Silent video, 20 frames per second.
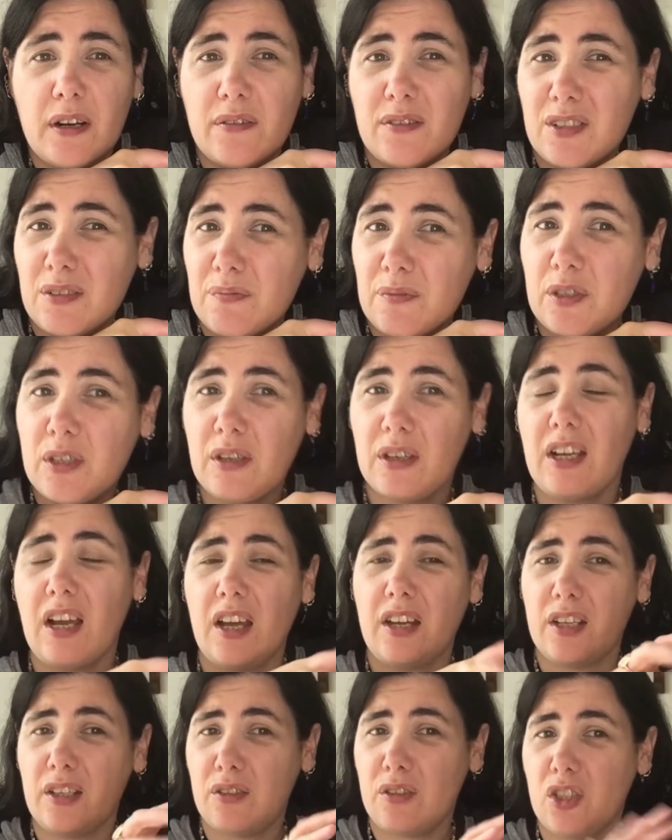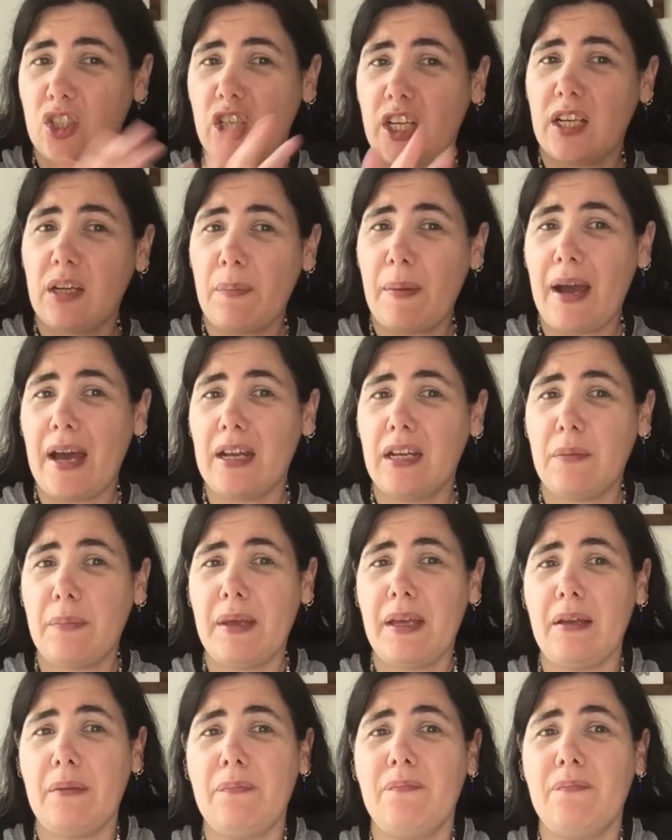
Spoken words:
enough to kind of jig a pattern a bit